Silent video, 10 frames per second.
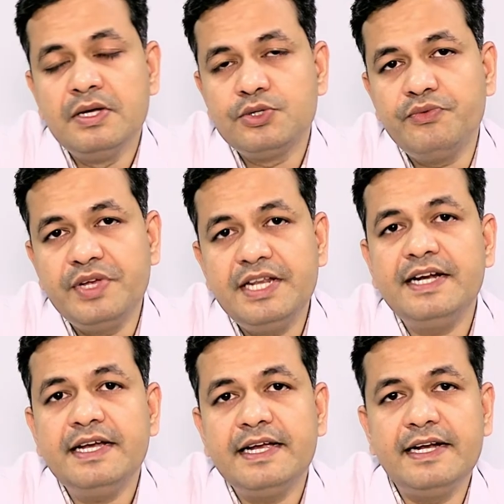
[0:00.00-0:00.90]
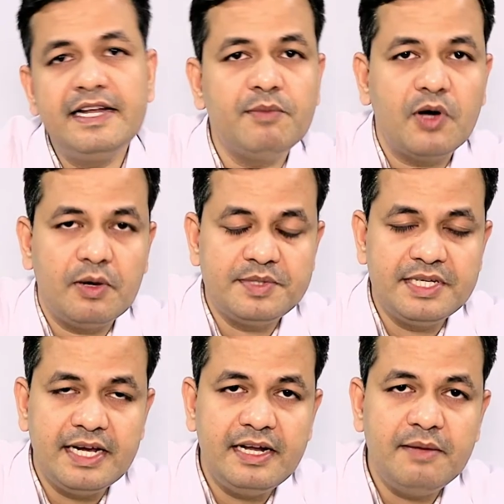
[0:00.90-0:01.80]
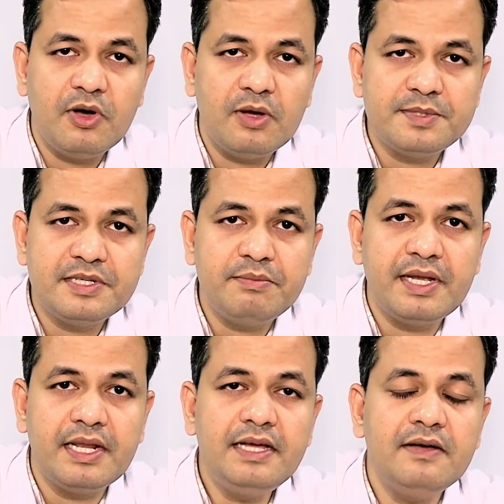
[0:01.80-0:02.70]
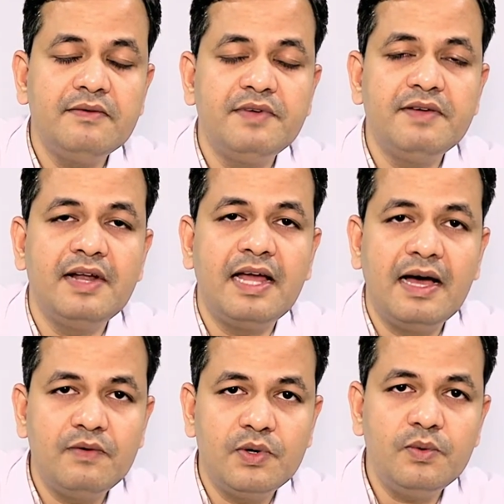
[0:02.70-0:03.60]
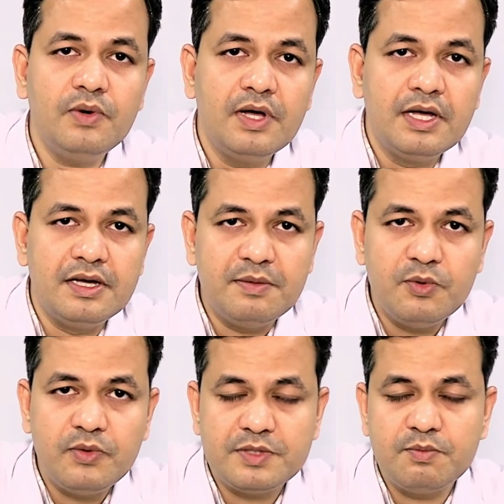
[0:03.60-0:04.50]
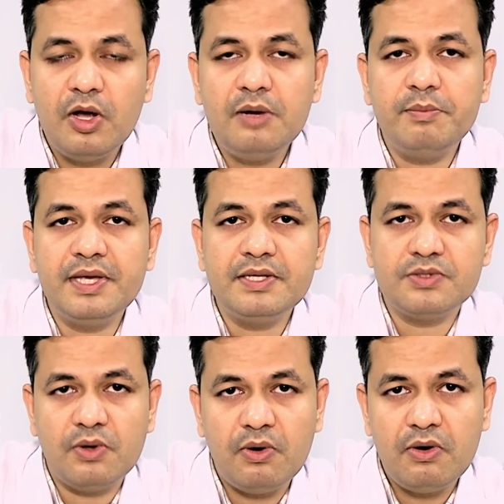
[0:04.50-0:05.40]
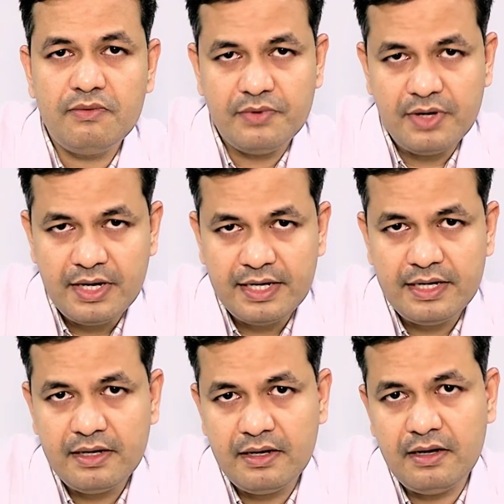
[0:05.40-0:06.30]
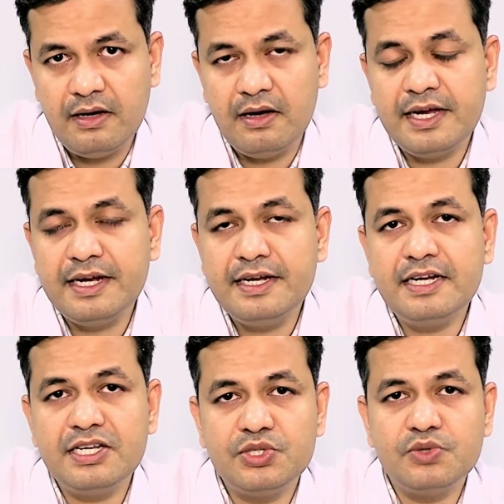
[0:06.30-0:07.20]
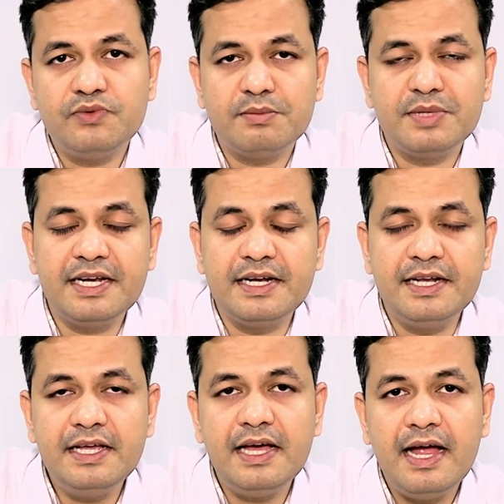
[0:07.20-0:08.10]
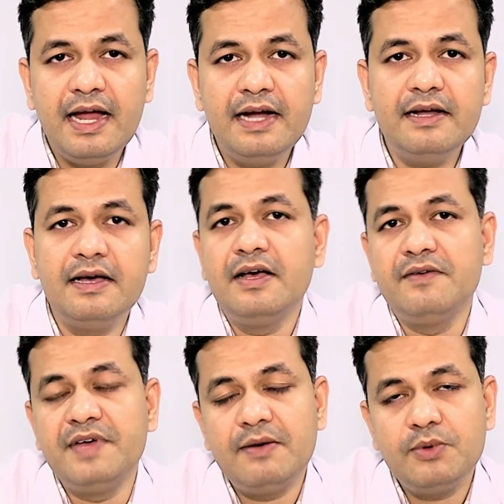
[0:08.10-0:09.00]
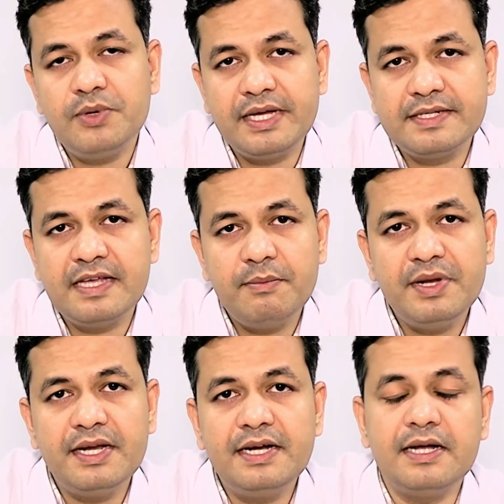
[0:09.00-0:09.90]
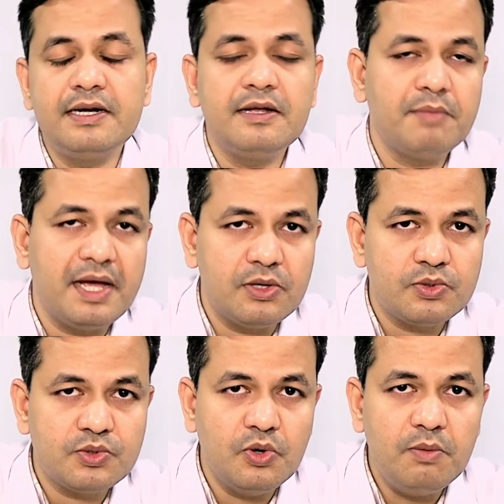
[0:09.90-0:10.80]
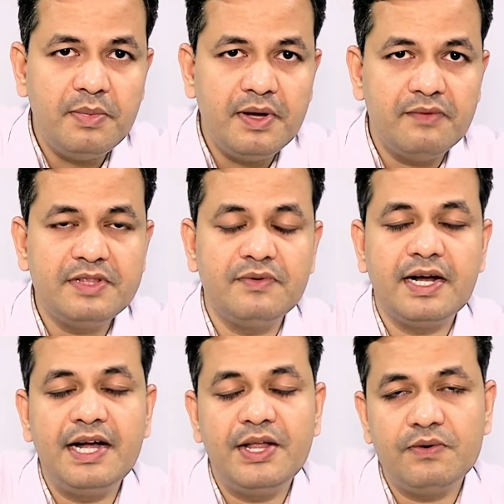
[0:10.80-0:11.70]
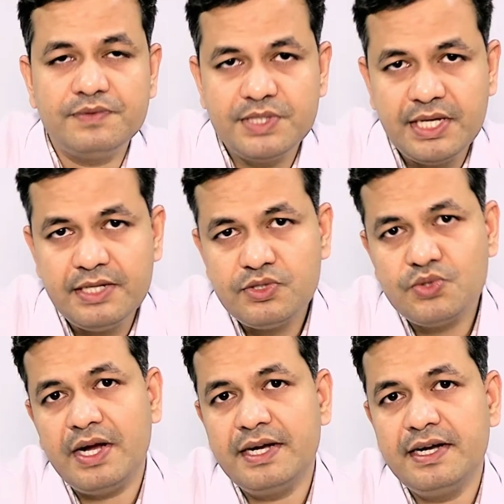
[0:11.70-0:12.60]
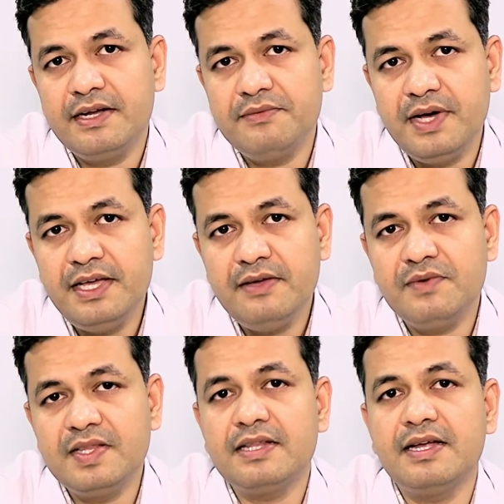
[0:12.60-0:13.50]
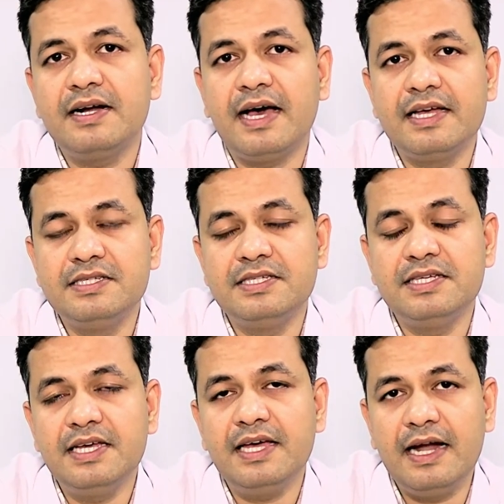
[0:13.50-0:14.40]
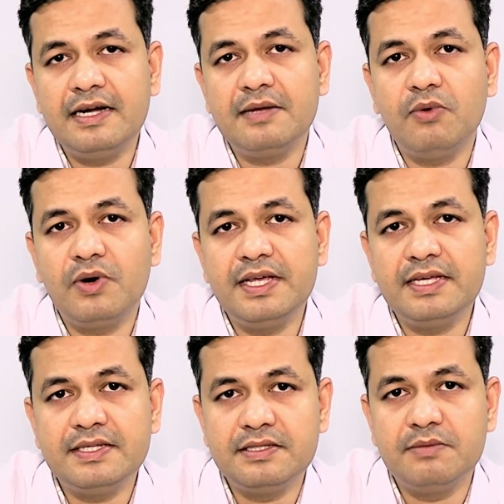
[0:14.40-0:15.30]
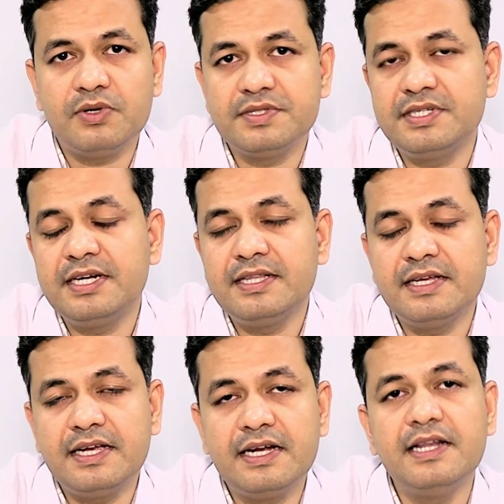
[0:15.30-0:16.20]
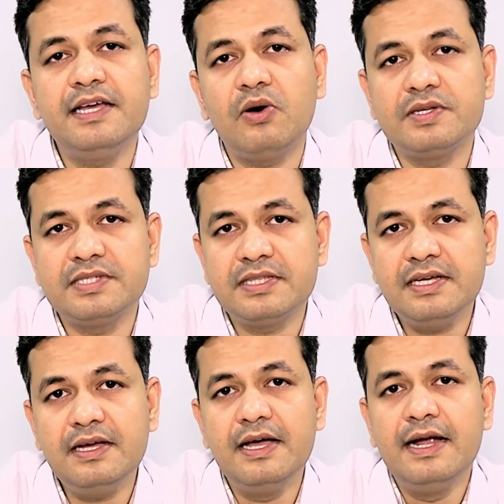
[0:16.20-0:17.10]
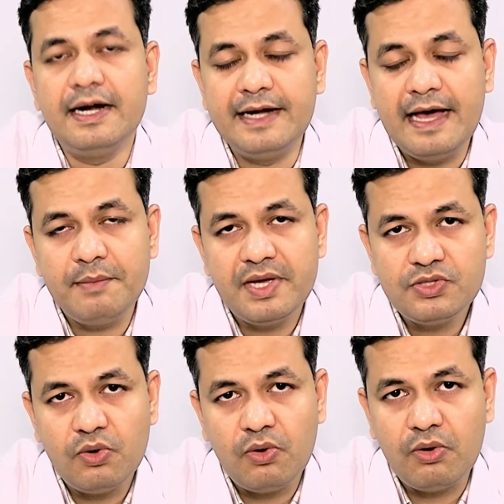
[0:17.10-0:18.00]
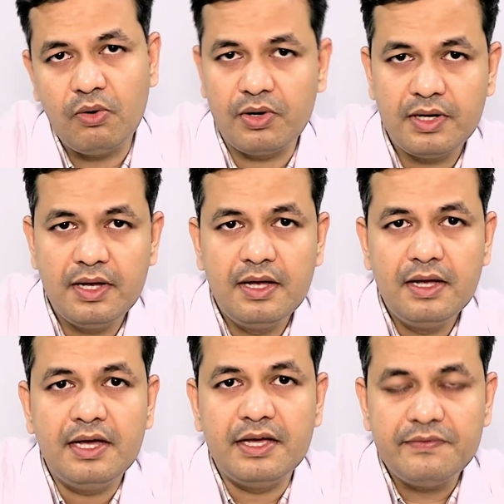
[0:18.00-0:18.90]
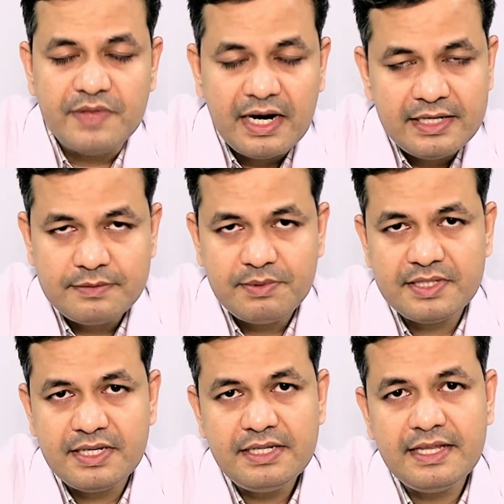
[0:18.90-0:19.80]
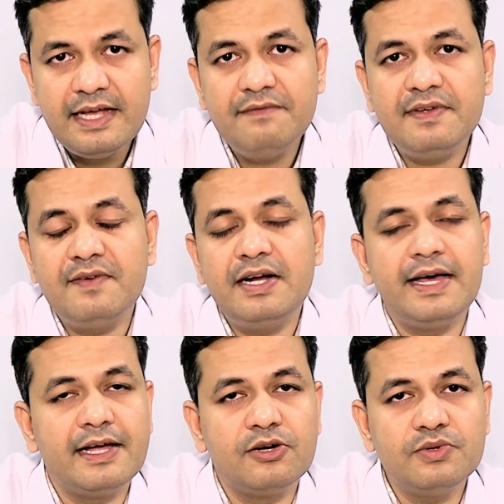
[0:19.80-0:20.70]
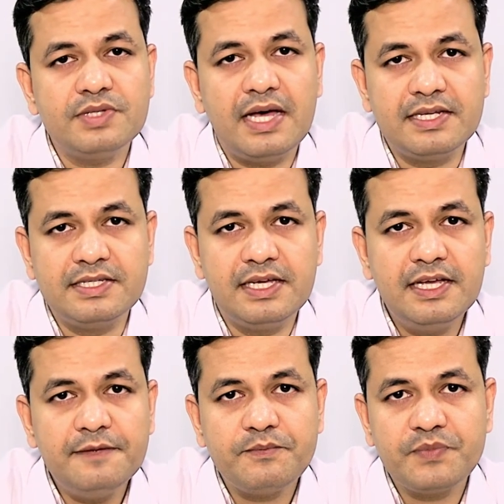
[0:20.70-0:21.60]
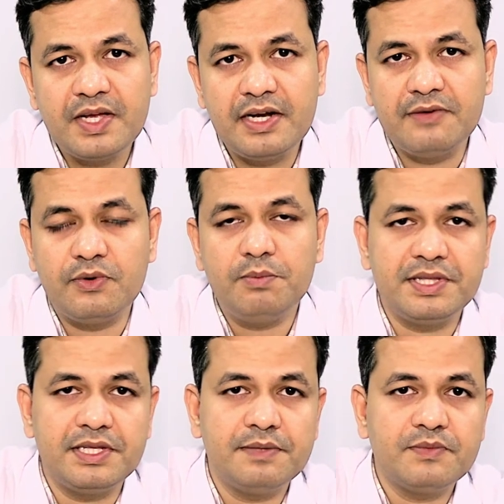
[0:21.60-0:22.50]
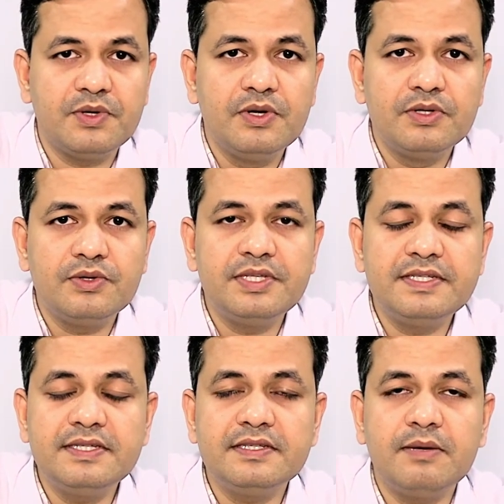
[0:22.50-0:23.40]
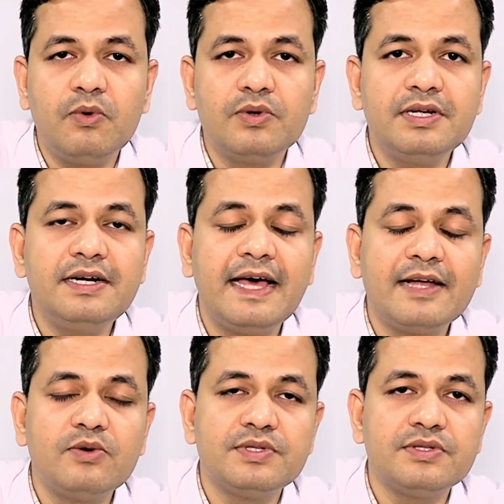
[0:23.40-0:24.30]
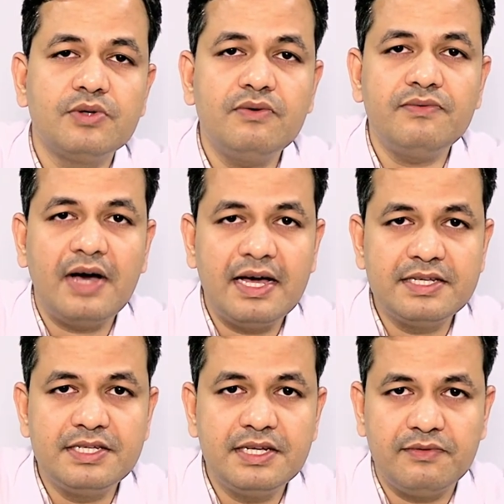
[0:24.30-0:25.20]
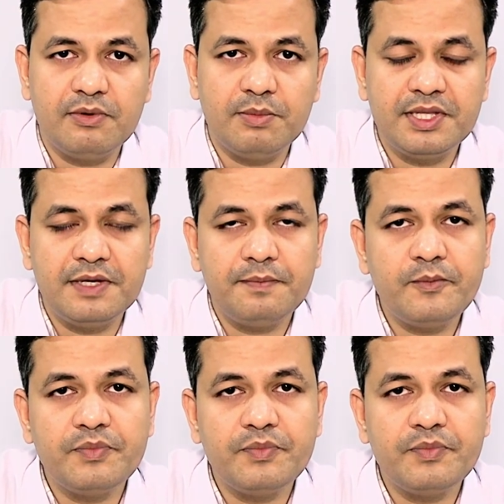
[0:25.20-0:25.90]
So we need a kidney biopsy. Kidney biopsy meaning we will have to remove a small piece of kidney tissue from the kidney, and we have to examine it under microscope with variety of stains to identify whether that IgA antibody is deposited in the kidney causing the damage or not. If that is present, then we will diagnose IgA nephropathy. So this is about the diagnosis of IgA nephropathy.